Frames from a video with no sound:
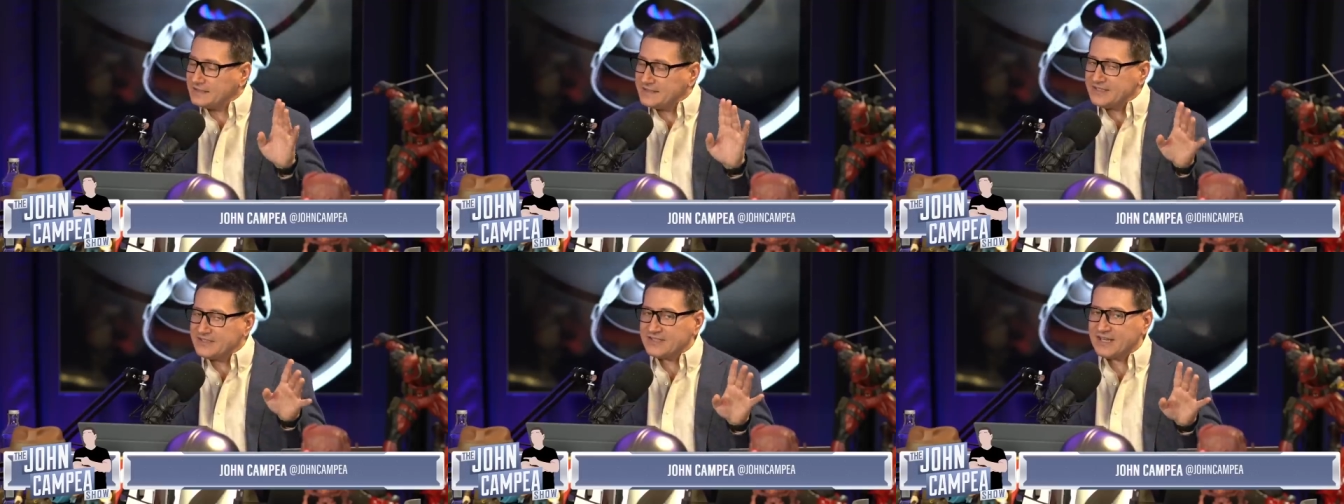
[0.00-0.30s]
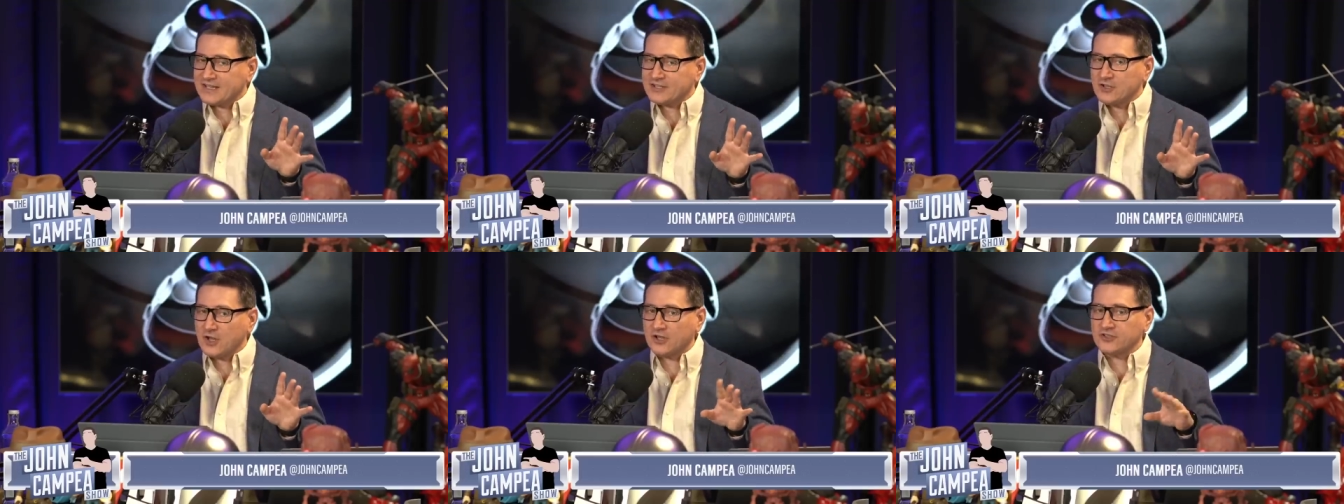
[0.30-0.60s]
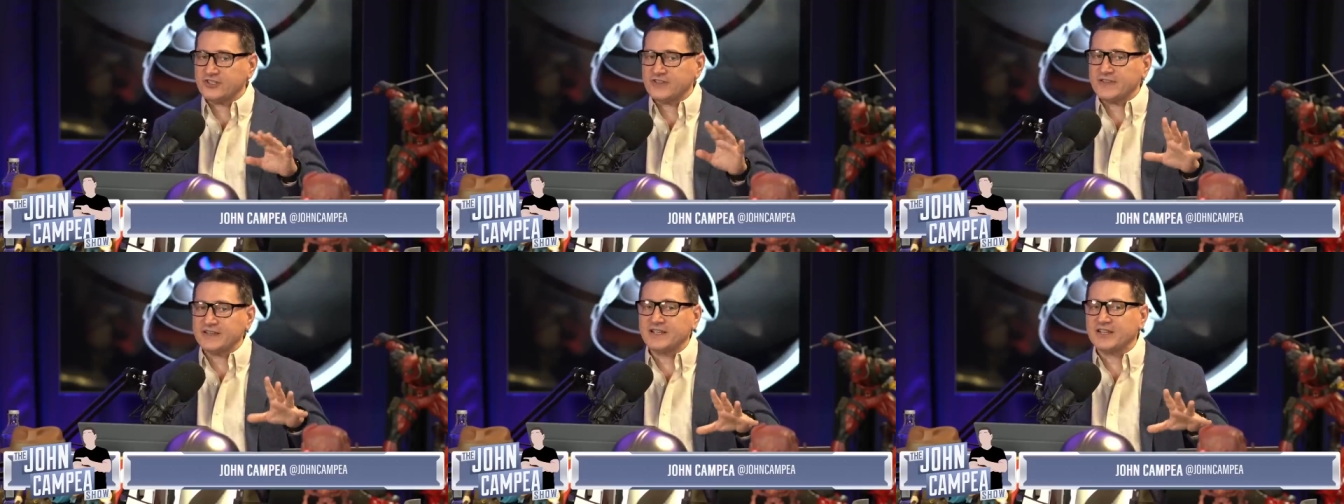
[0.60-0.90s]
least
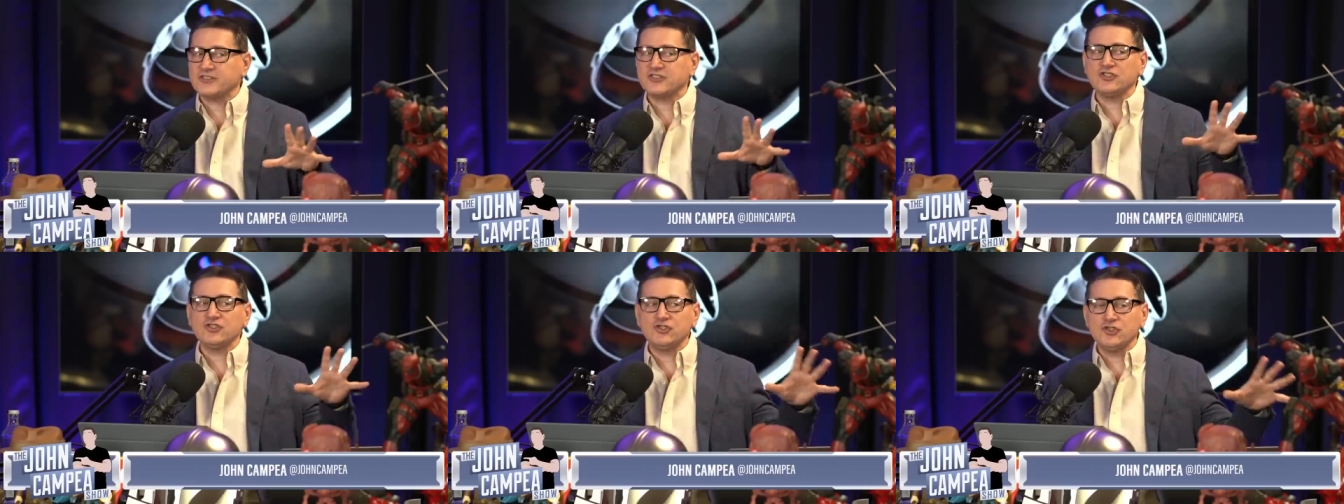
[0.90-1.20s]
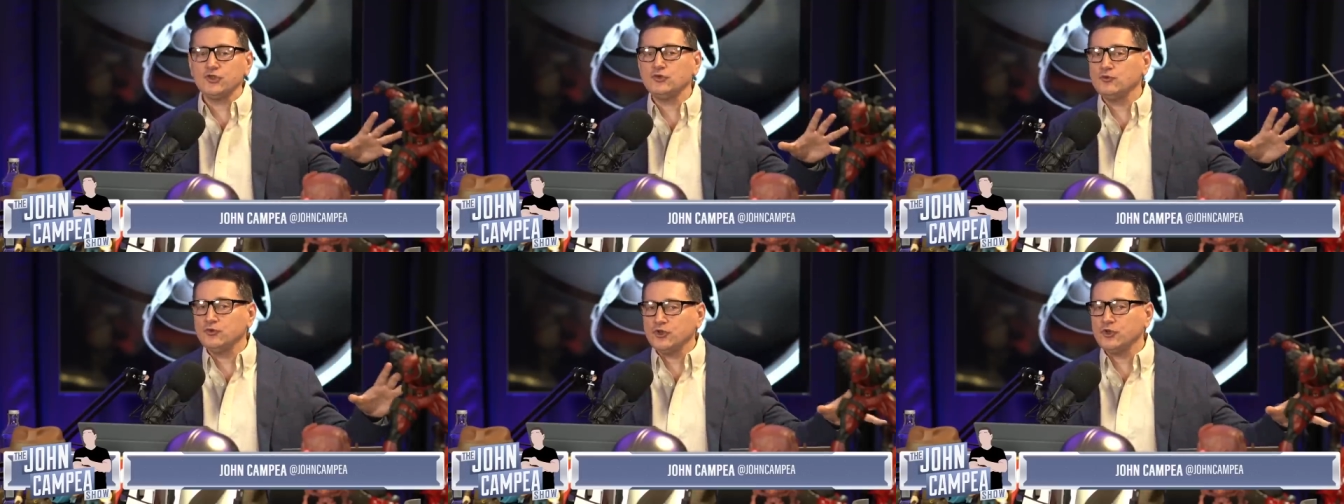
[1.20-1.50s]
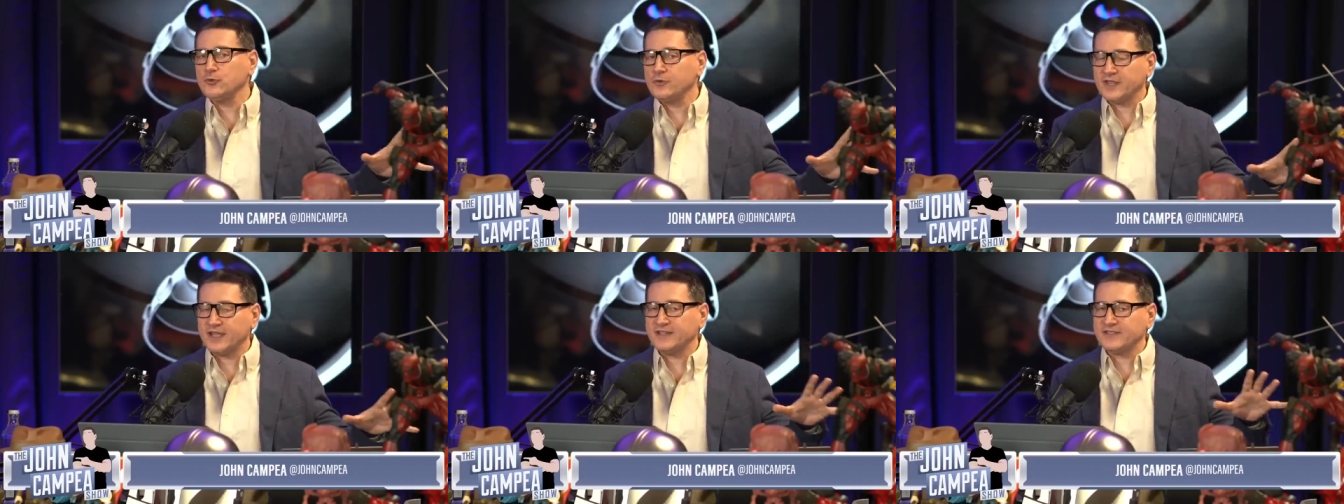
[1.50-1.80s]
technology that doesn't do
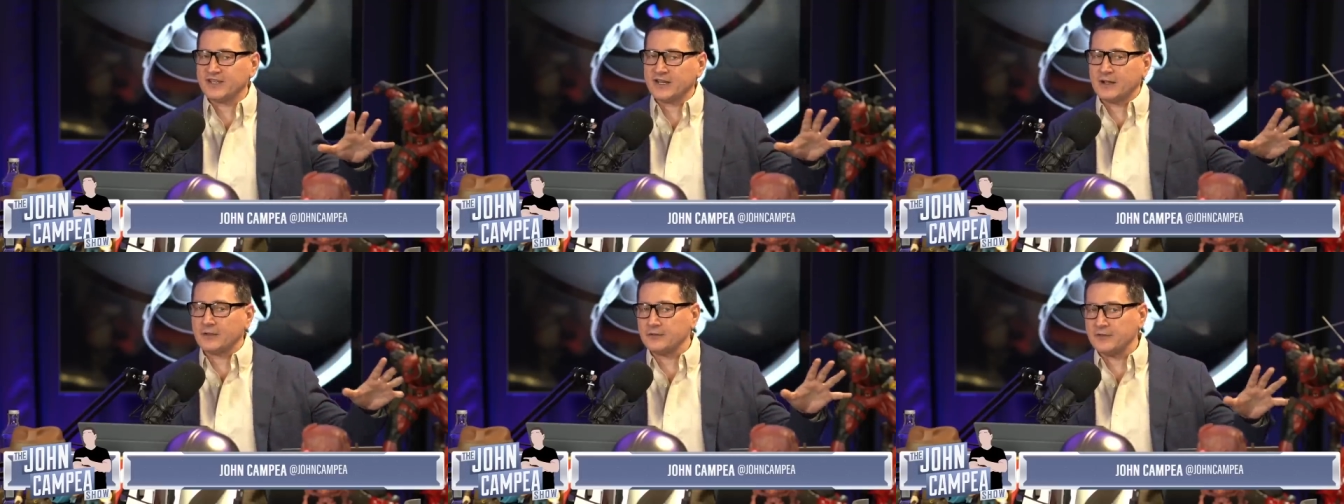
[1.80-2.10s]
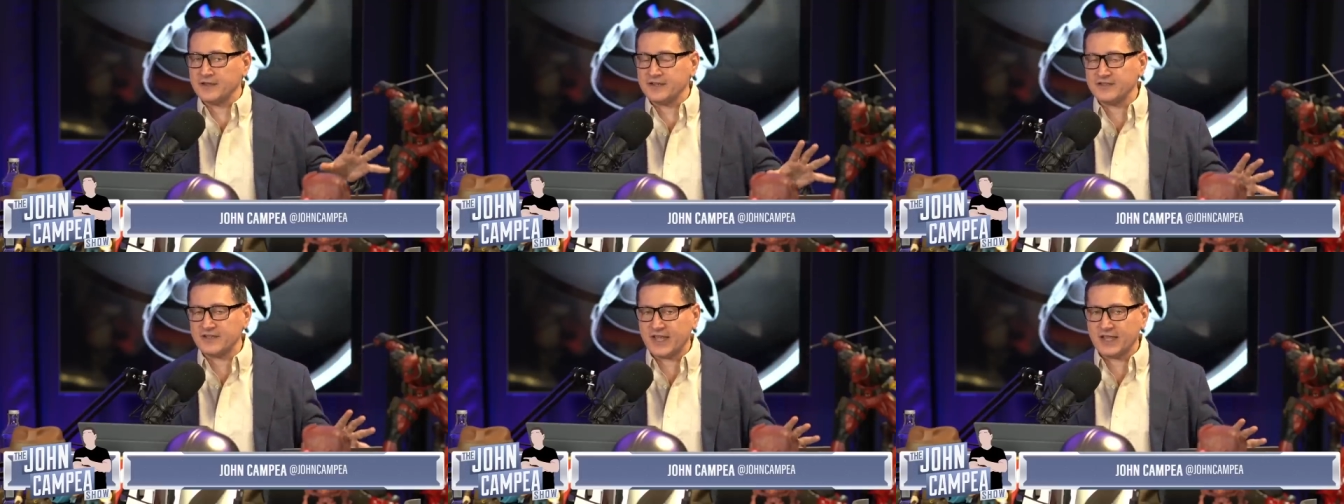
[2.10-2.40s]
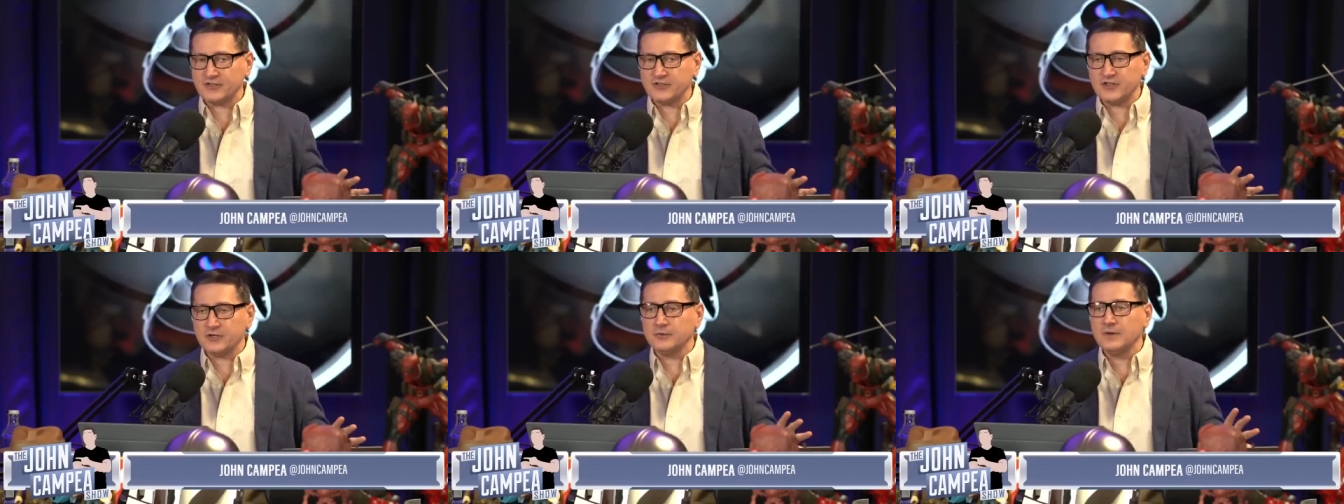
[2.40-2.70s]
new things that other things
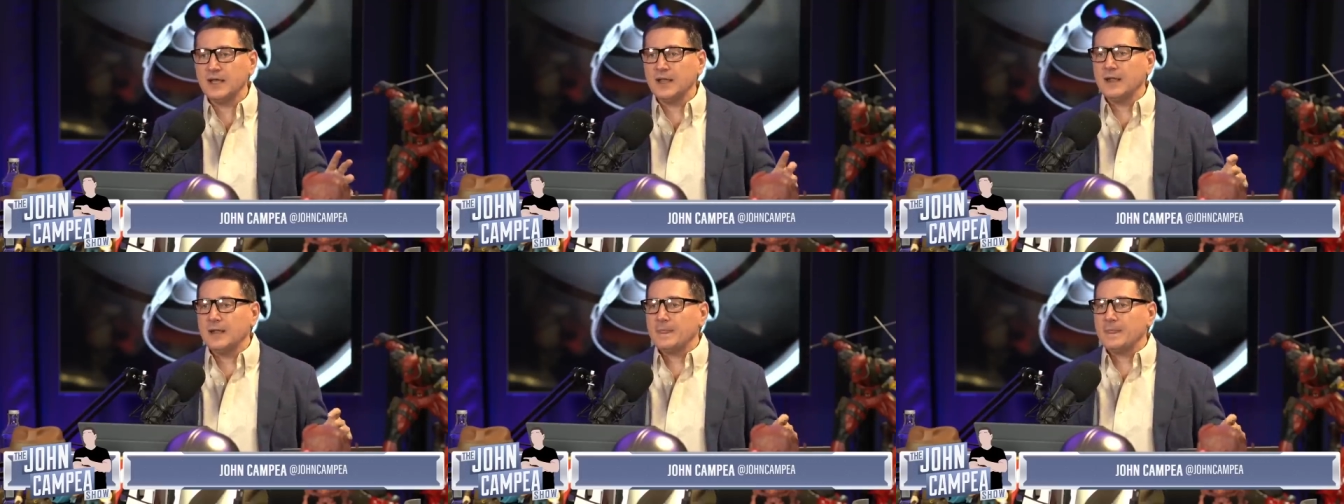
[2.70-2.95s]
can't do.